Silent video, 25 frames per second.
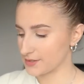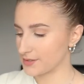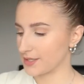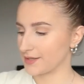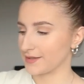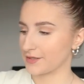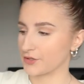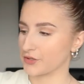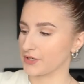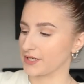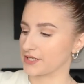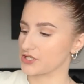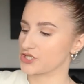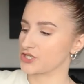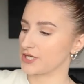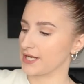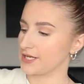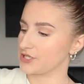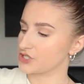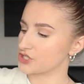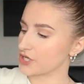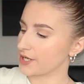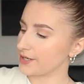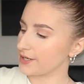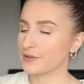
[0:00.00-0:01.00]
like they couldn't
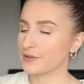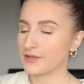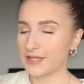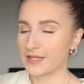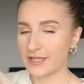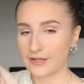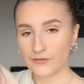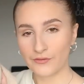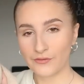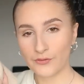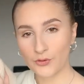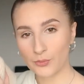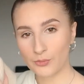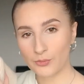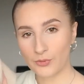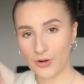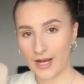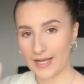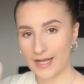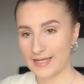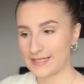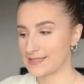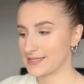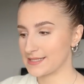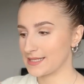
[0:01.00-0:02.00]
exchange I think full
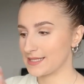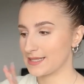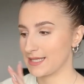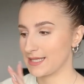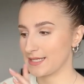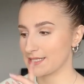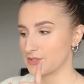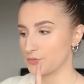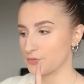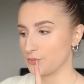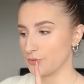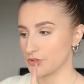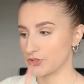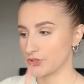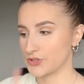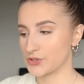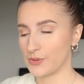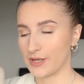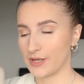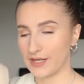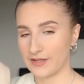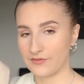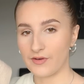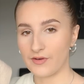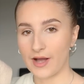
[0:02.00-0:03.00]
price this was
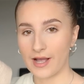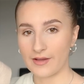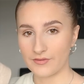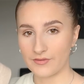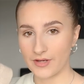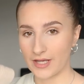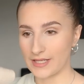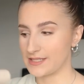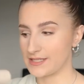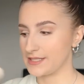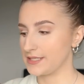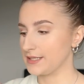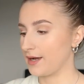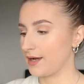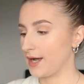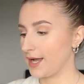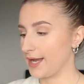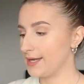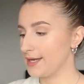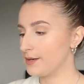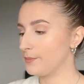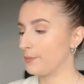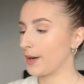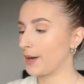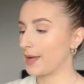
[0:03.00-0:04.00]

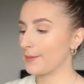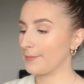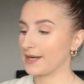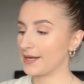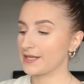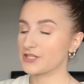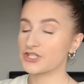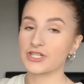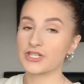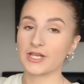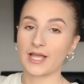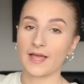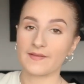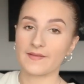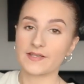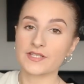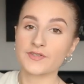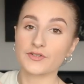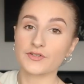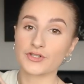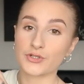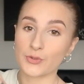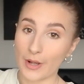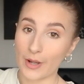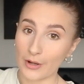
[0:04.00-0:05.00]
$25.99, but I managed to get this
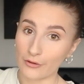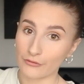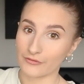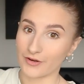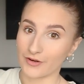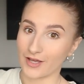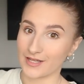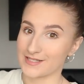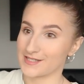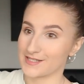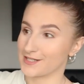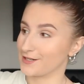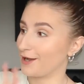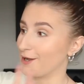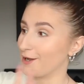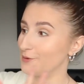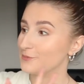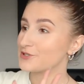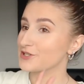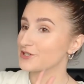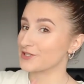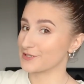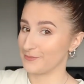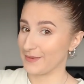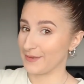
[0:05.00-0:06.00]
for $12.99,
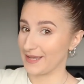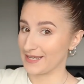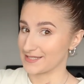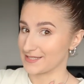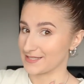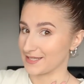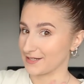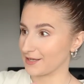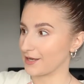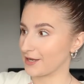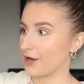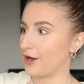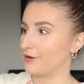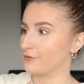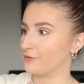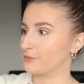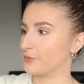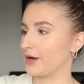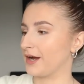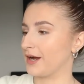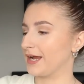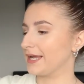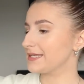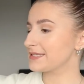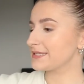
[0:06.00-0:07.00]
which is amazing, like half
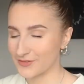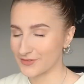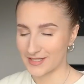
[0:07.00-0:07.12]
price.